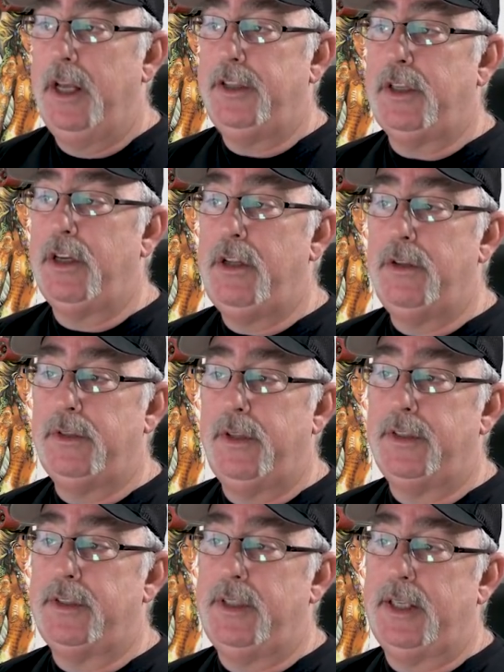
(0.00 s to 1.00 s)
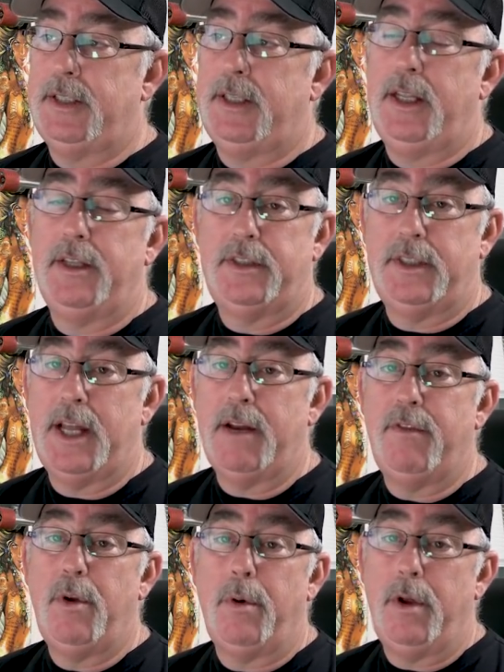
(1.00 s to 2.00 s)
it's going to use this 60 instead
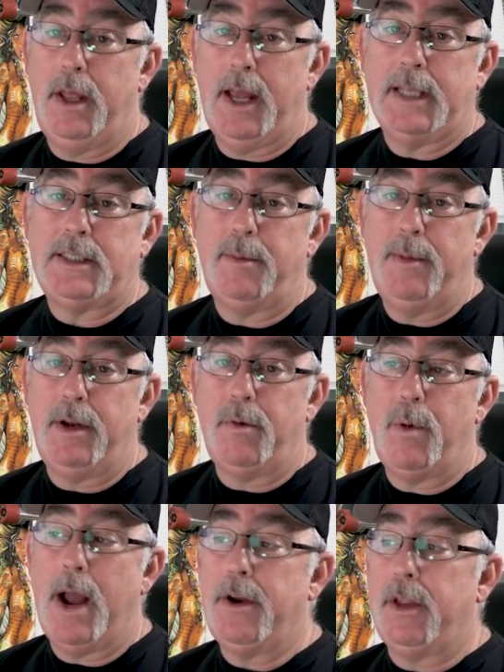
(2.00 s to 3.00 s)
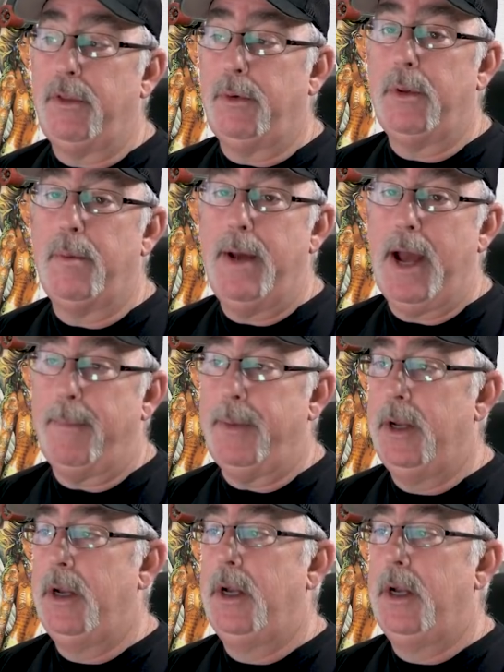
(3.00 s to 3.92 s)
of the estimated routing through the map.